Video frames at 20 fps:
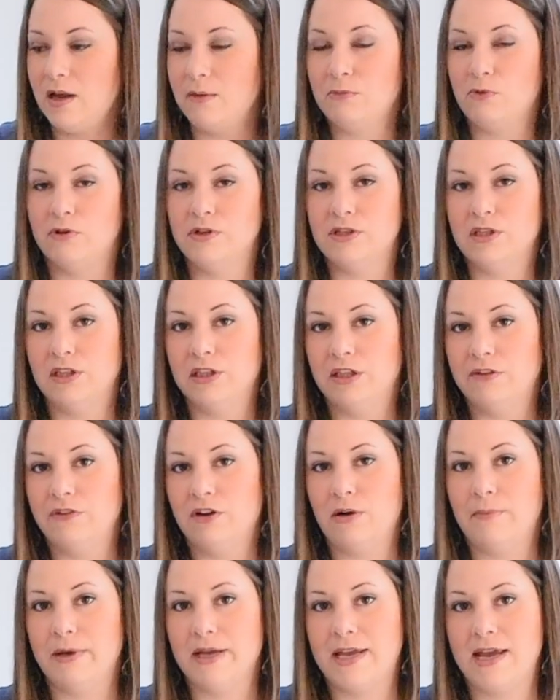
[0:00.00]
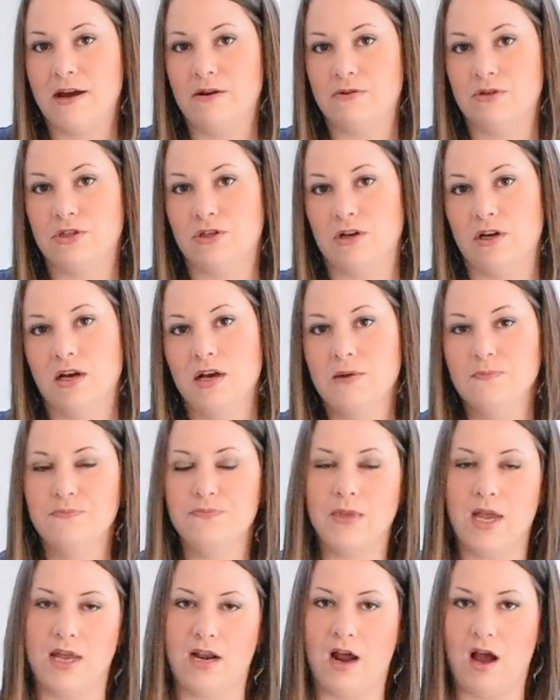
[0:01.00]
I'm going to leave it on my counter,
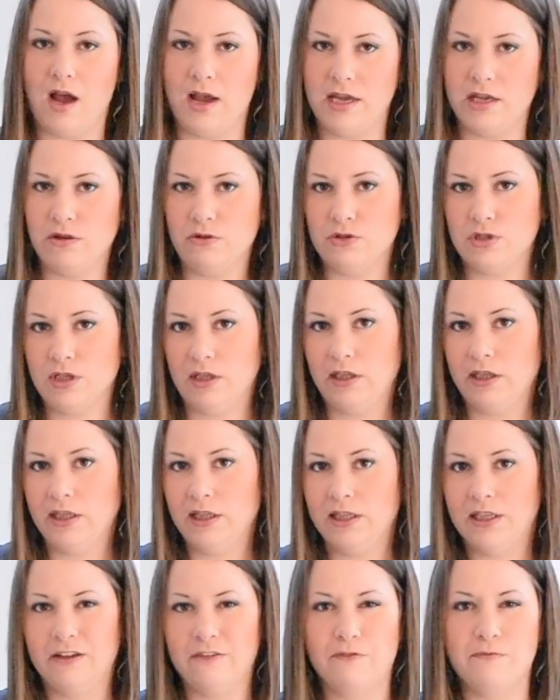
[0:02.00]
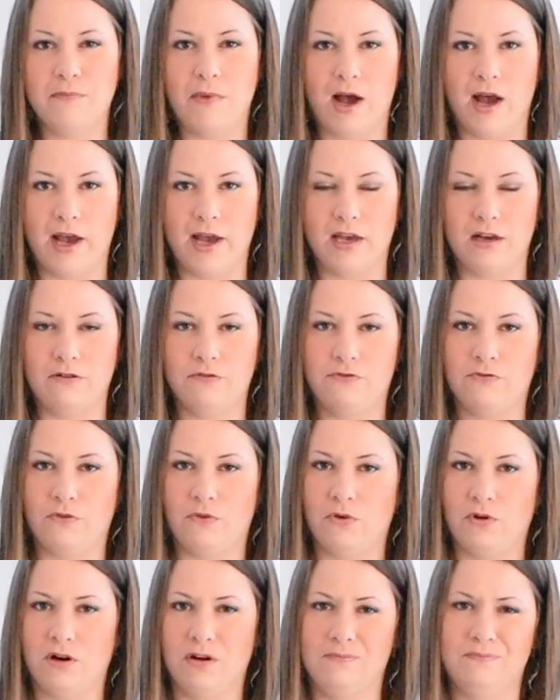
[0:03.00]
and I usually leave mine
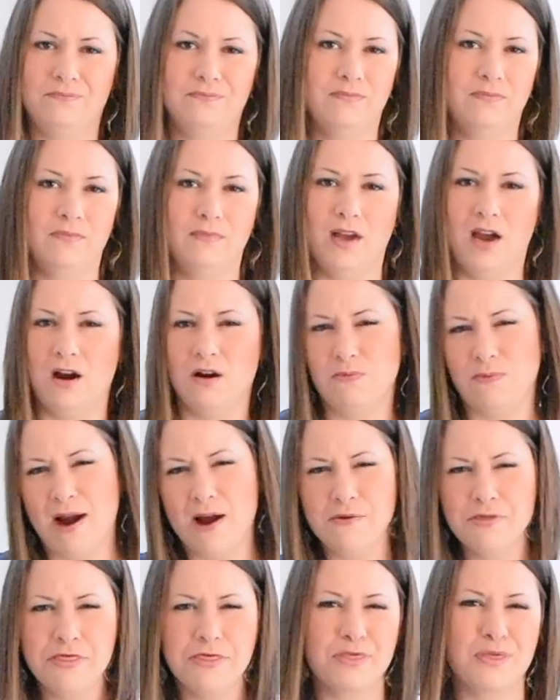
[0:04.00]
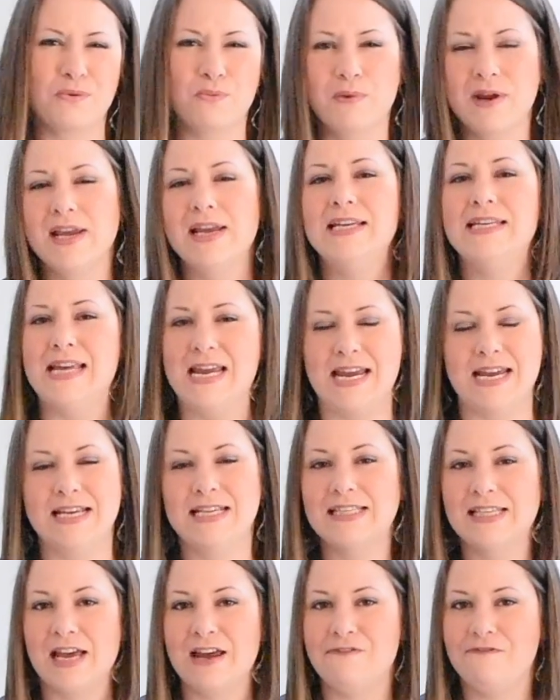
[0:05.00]
for around three
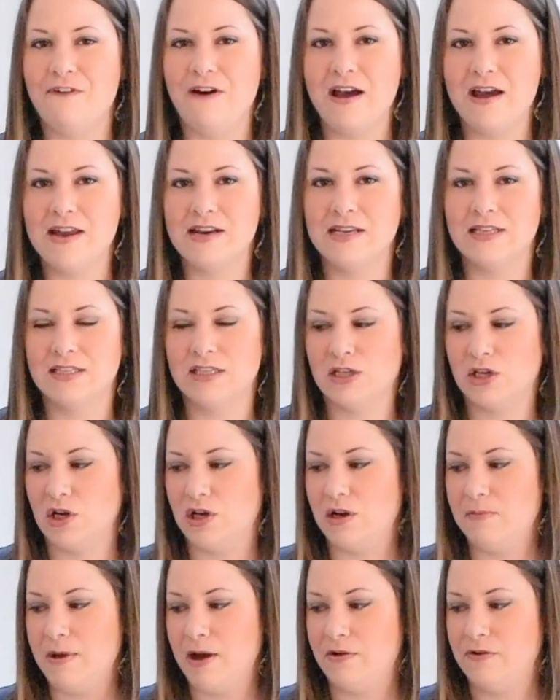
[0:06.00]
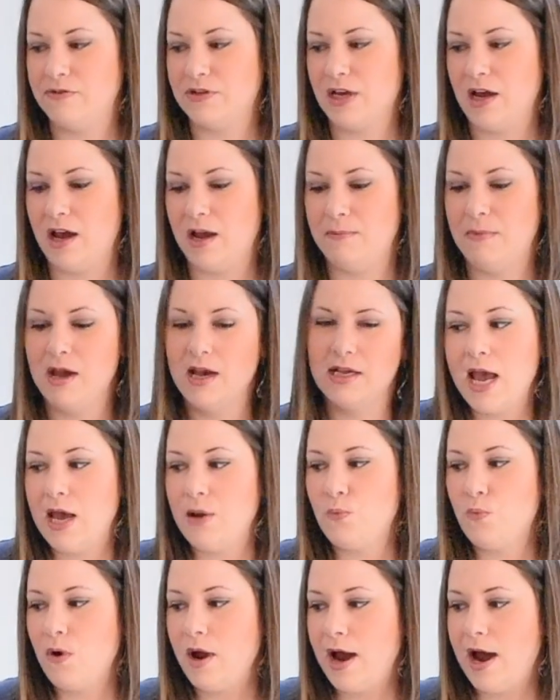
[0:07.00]
days I find is a good amount of time
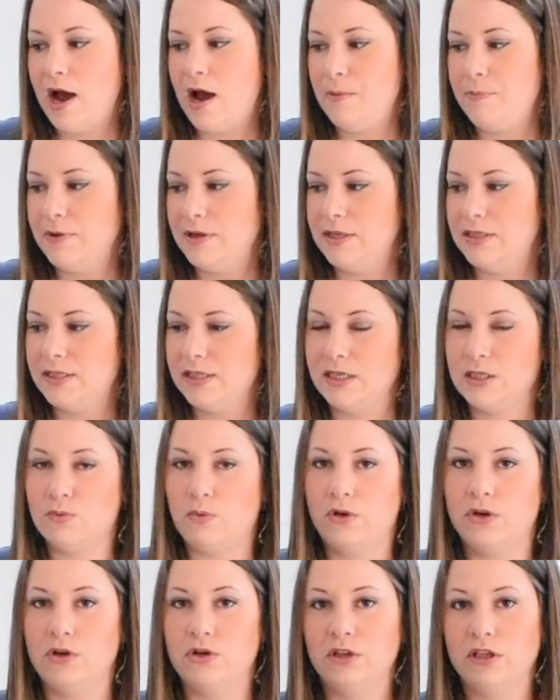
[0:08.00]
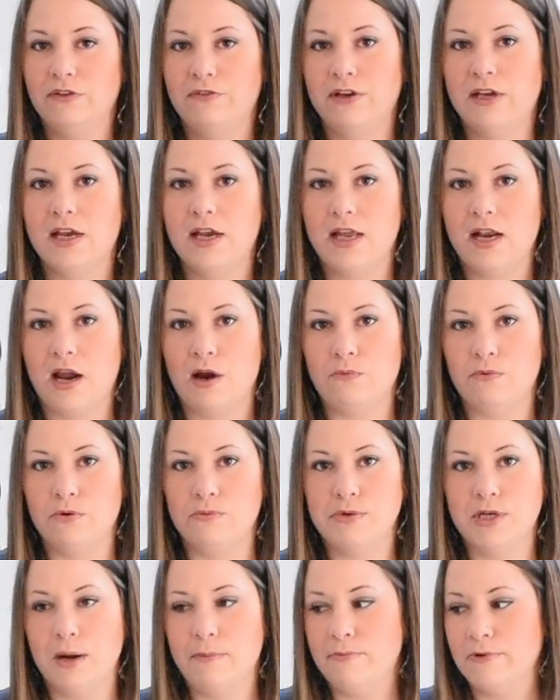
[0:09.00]
and what happens is while you're leaving it at
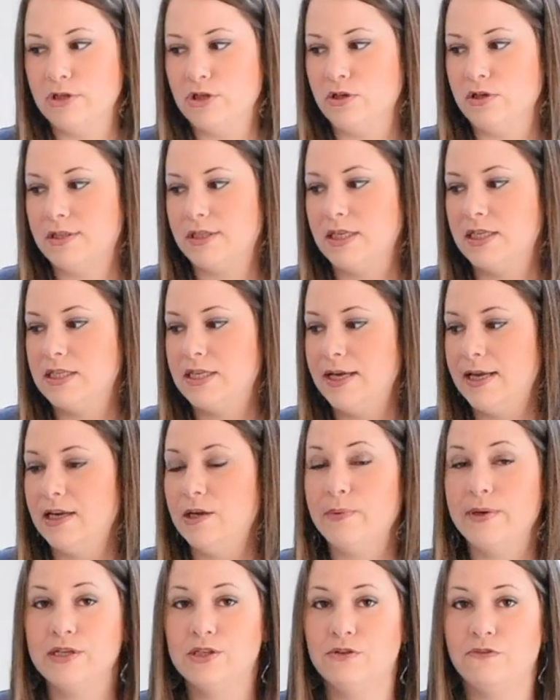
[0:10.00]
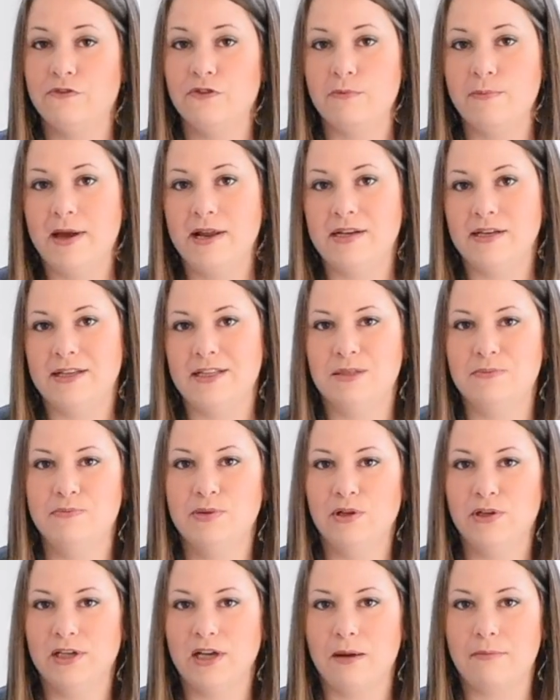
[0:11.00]
room temperature it's continuing to ferment it's
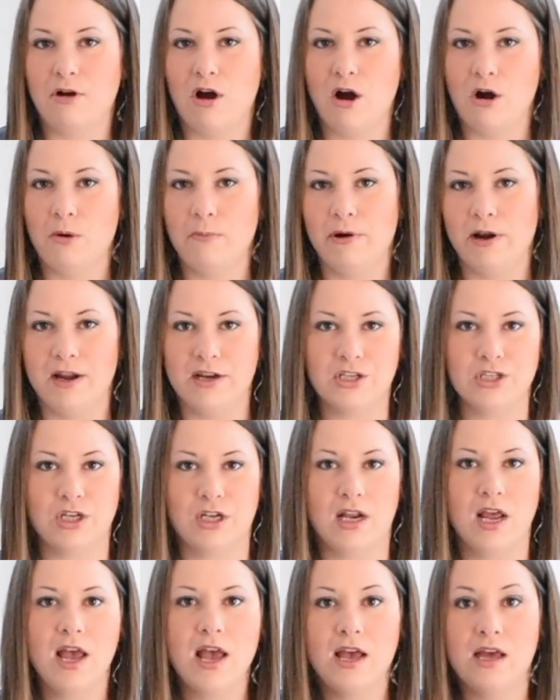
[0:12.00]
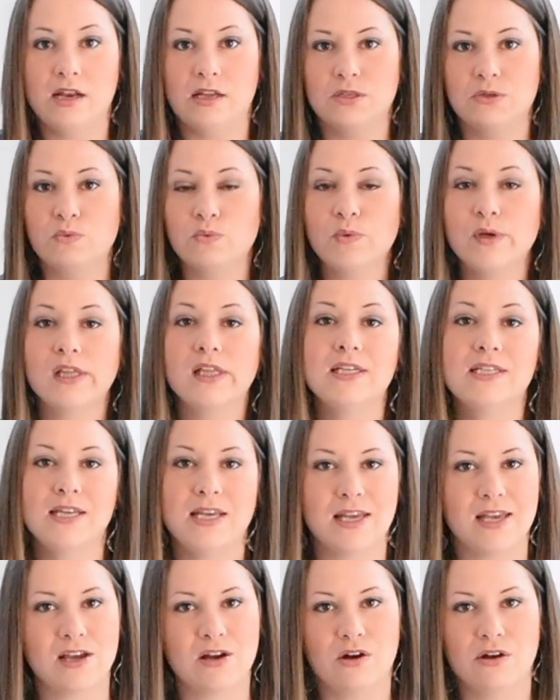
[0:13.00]
building up carbonation and it's really
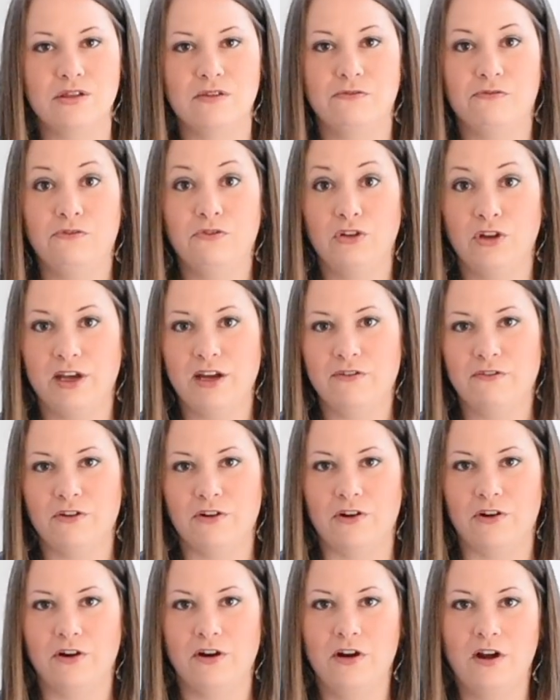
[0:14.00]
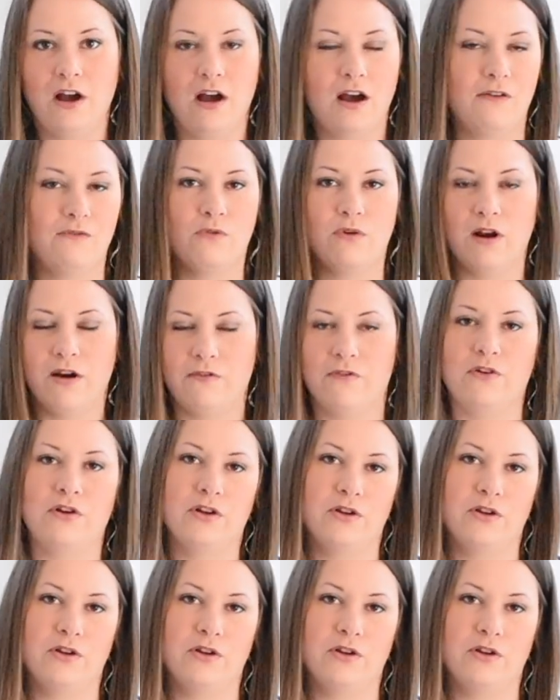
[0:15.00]
taking on the flavor of whatever